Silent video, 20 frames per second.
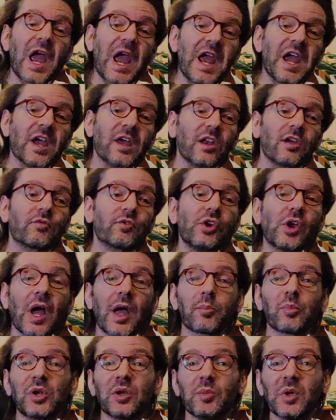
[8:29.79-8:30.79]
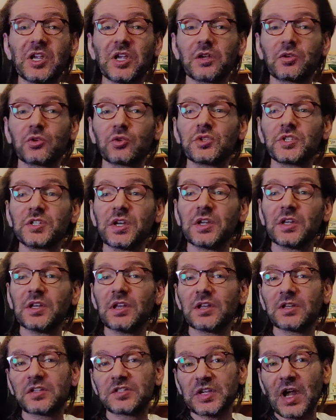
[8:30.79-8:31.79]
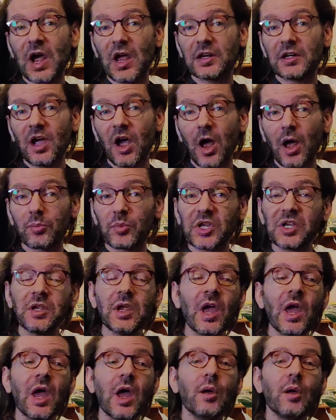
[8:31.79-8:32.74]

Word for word: And if you happen to be interested in a signed copy,